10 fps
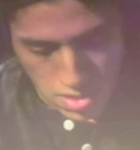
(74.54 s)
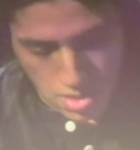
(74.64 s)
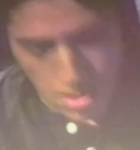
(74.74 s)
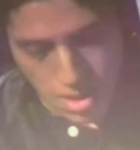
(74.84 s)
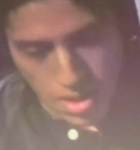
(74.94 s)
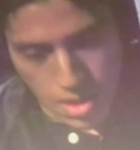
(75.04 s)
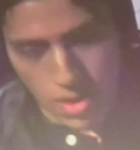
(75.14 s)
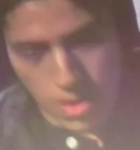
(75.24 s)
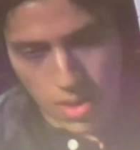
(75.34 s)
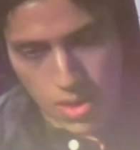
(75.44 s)
being
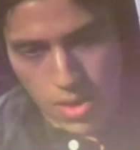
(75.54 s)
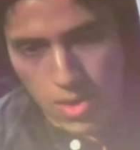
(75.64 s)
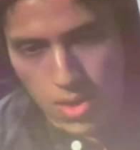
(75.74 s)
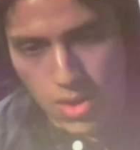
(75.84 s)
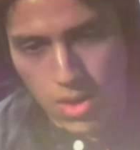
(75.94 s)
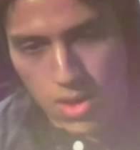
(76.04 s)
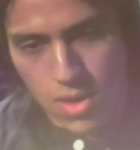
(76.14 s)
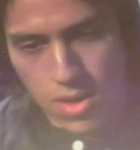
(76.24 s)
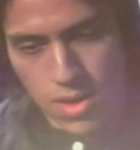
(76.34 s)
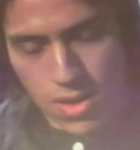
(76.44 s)
up on stage
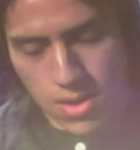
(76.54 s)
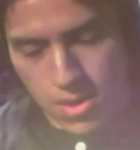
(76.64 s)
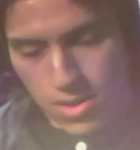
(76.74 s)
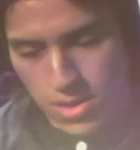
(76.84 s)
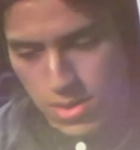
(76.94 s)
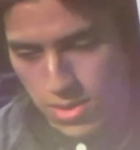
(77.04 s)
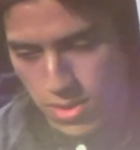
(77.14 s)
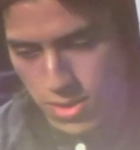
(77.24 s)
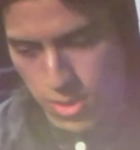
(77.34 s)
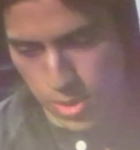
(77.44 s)
was already
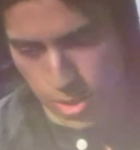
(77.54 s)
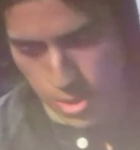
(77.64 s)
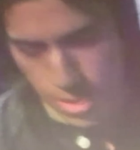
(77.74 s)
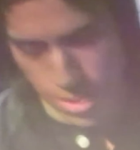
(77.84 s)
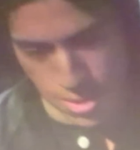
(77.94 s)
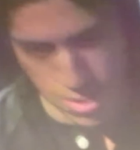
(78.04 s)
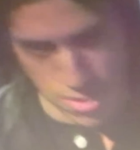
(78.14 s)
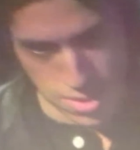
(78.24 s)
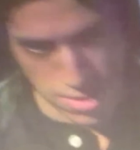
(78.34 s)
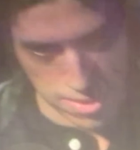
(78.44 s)
such a huge
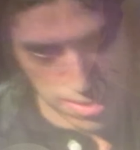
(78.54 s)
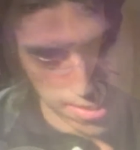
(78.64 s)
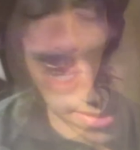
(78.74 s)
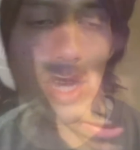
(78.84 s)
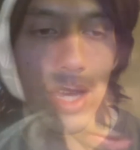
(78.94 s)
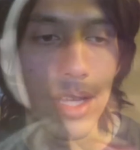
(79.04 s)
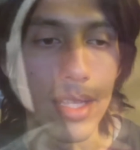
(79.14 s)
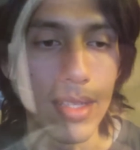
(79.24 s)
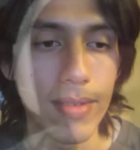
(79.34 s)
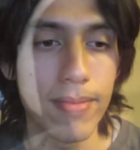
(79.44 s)
thing,
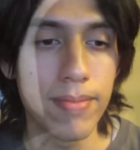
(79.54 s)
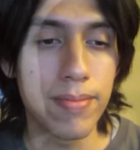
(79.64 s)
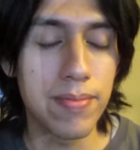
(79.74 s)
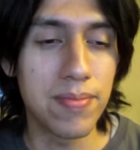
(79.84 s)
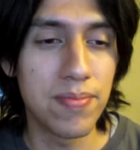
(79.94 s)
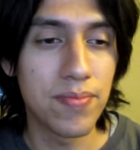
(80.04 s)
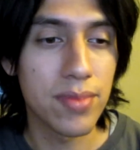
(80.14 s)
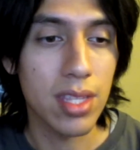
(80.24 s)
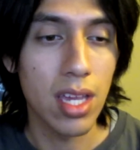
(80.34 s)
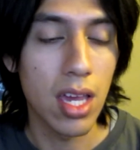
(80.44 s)
and
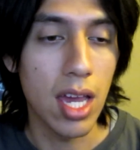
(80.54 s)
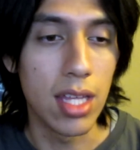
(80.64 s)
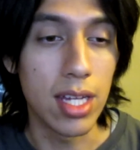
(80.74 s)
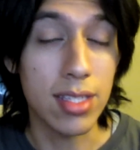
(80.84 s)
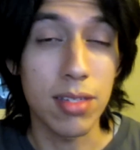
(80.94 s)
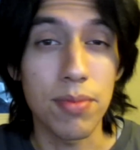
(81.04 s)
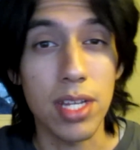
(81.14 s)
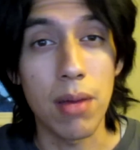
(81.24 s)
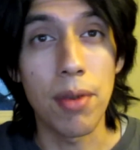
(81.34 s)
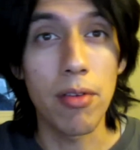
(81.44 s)
and that's
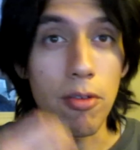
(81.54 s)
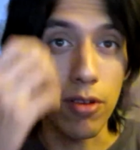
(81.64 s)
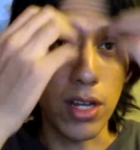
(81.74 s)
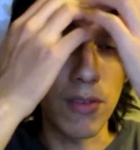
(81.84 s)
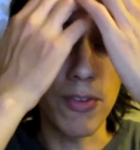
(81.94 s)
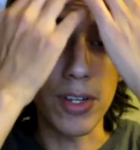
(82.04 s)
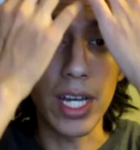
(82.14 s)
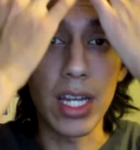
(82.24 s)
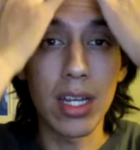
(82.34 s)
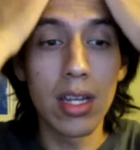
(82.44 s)
something I'm never gonna
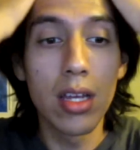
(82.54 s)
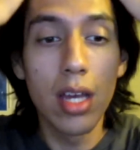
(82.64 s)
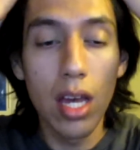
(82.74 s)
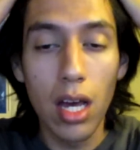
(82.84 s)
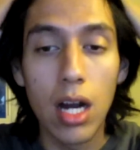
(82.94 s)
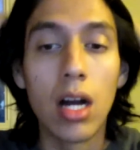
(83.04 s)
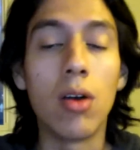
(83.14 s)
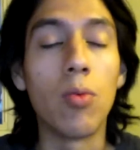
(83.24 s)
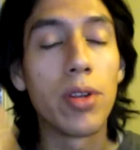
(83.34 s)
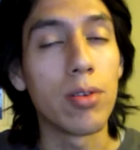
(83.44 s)
forget.
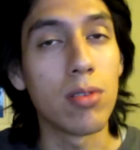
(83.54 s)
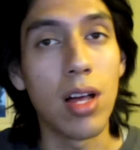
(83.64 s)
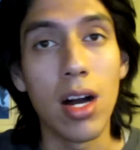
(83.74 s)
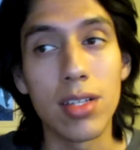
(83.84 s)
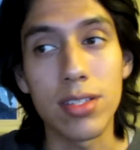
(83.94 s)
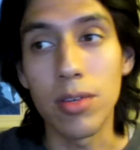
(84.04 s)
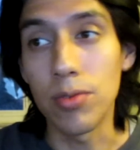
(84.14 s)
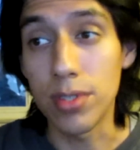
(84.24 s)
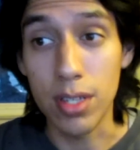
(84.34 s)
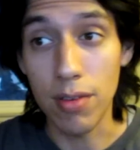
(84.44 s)
Win or loss, it
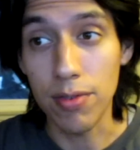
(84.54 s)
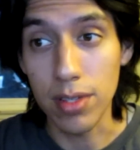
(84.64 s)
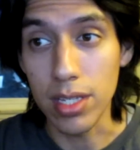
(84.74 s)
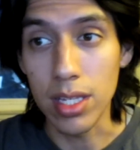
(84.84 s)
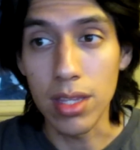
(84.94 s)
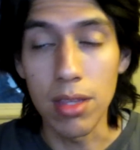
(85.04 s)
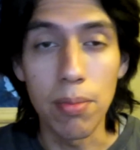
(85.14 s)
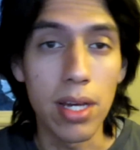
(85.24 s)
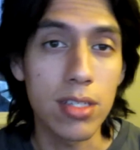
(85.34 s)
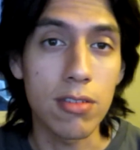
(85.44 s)
was definitely the
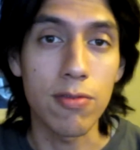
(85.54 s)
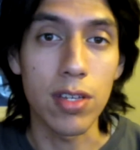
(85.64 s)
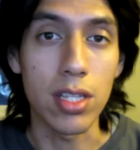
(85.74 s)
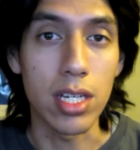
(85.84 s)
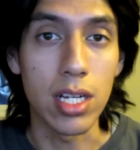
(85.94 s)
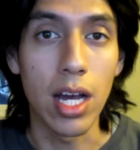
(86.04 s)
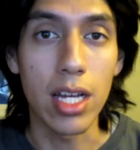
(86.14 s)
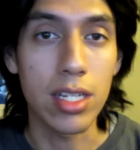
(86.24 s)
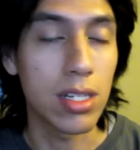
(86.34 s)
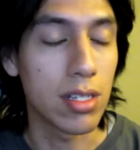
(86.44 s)
best feeling I
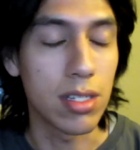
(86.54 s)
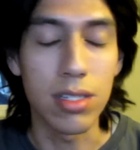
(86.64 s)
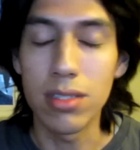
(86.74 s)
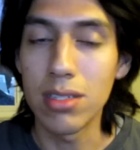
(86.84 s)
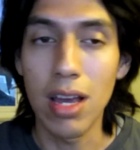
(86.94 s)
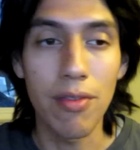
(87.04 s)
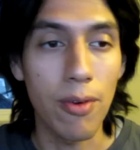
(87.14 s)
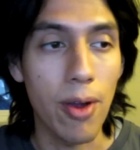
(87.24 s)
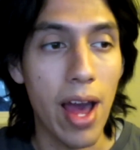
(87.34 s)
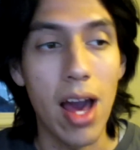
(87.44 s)
could
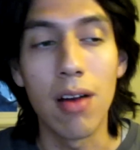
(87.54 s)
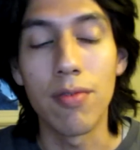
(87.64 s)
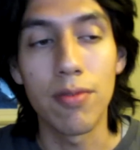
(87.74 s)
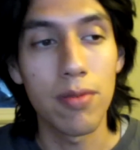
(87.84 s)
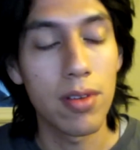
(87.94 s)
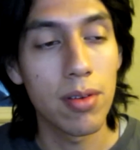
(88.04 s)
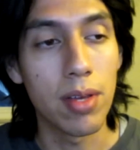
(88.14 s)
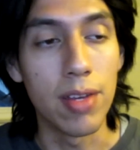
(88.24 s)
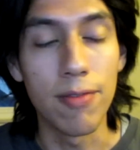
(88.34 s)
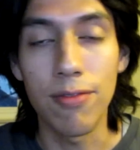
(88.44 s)
ever have
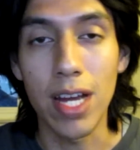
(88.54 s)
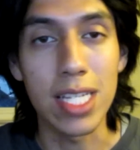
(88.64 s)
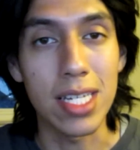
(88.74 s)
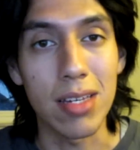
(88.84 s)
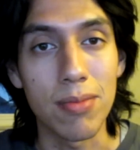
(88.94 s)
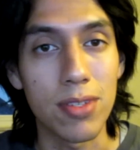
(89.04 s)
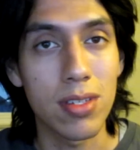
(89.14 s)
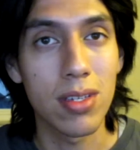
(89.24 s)
in fighting games,